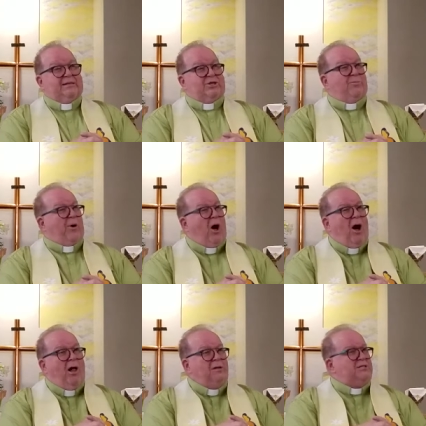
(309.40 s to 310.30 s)
So
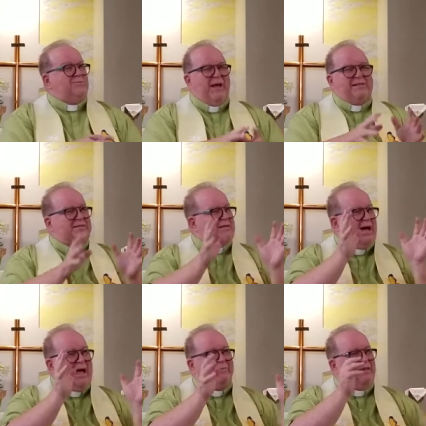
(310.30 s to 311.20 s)
Paul spends
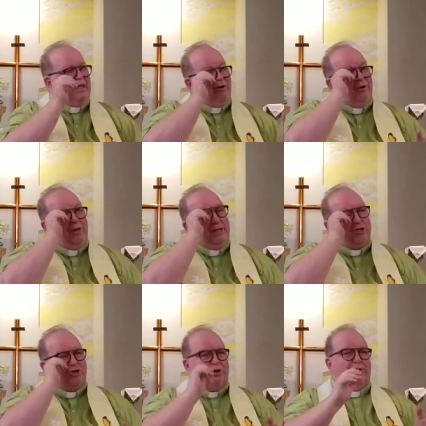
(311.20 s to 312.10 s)
time in the early
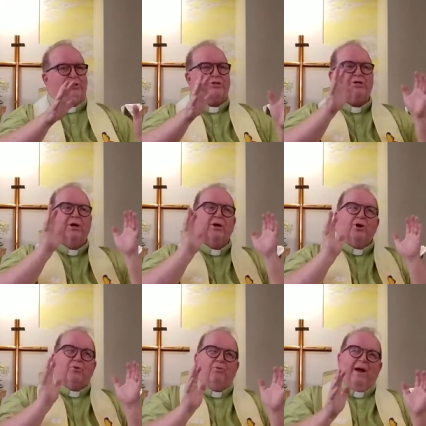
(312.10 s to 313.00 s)
church
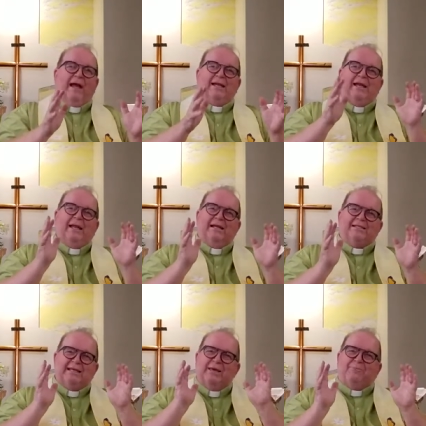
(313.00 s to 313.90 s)
writing
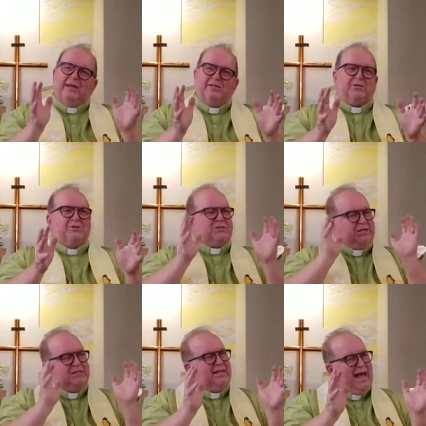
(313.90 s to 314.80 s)
his epistles,
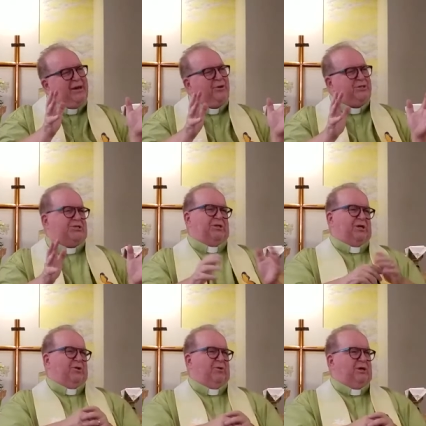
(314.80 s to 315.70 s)
his letters to
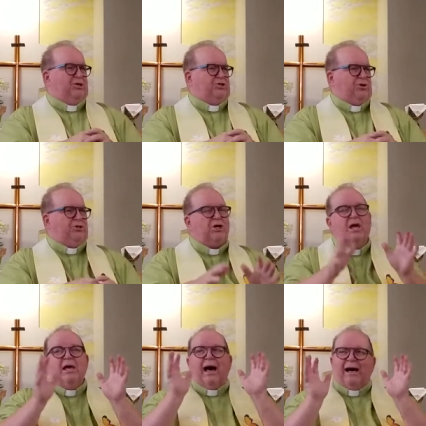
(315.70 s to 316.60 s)
the early church,
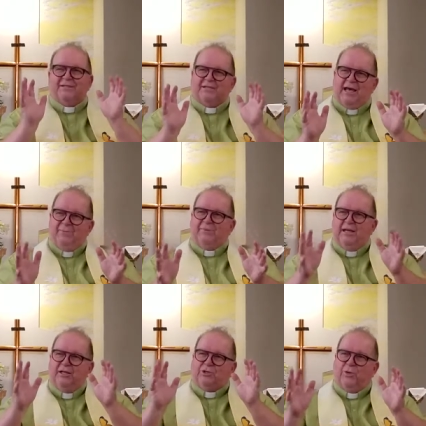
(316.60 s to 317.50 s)

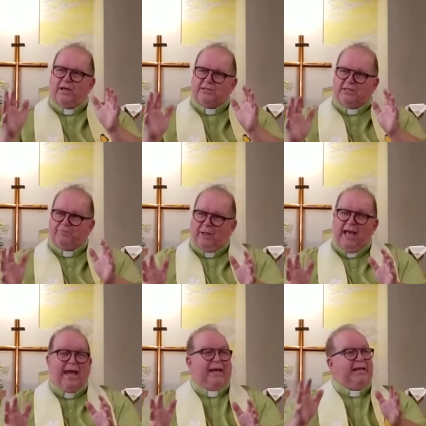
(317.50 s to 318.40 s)
attempting to
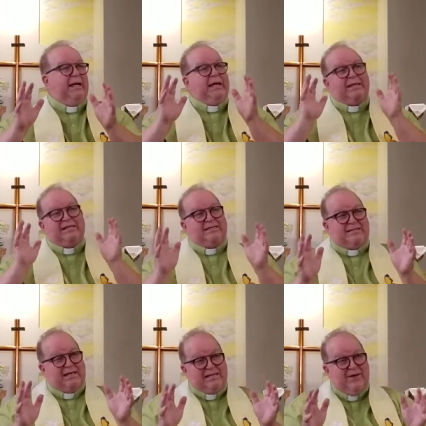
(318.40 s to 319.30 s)
explain the
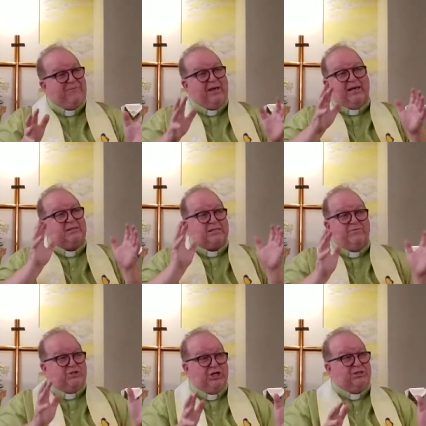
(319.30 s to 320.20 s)
significance
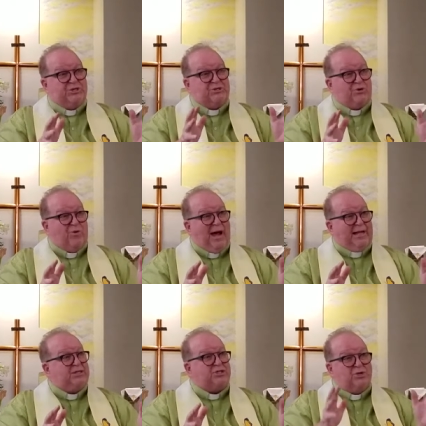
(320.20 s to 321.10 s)
of Jesus
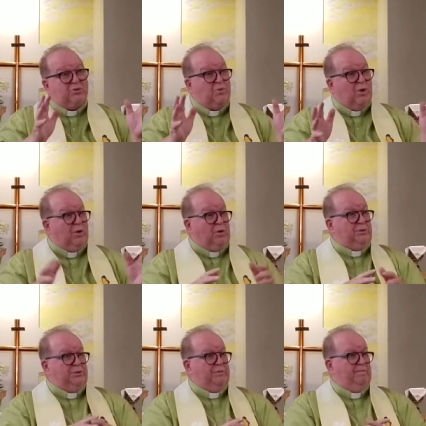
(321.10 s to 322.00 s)
Christ to the
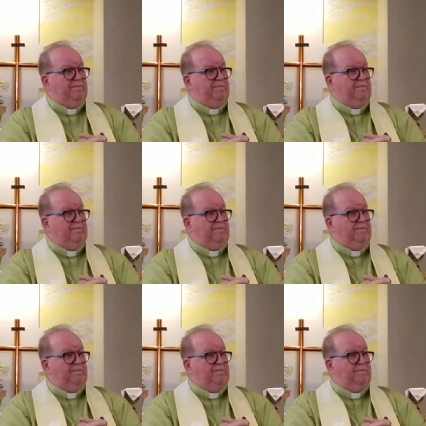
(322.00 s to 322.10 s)
world.